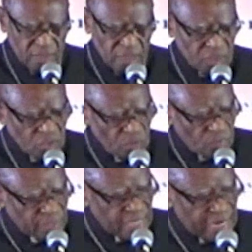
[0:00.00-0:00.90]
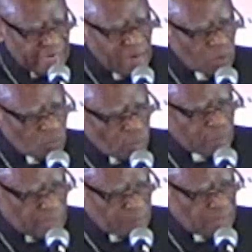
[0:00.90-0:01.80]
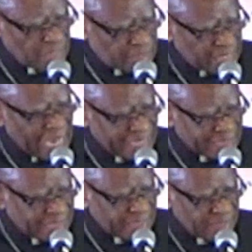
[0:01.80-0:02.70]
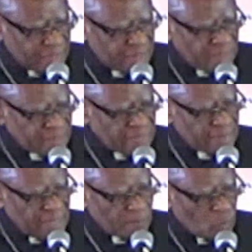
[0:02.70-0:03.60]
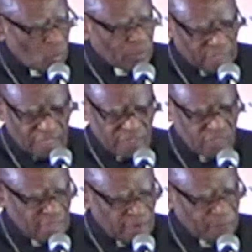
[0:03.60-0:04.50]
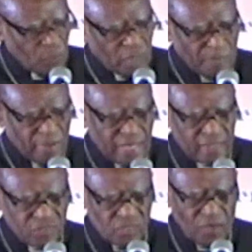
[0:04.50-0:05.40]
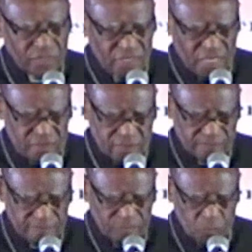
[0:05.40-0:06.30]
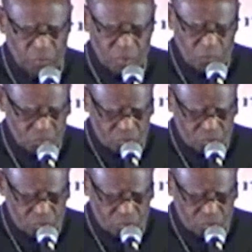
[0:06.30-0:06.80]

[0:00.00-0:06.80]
So one night, I don't want them to get the idea that they're more than us and therefore come in and slaughter us. We don't want no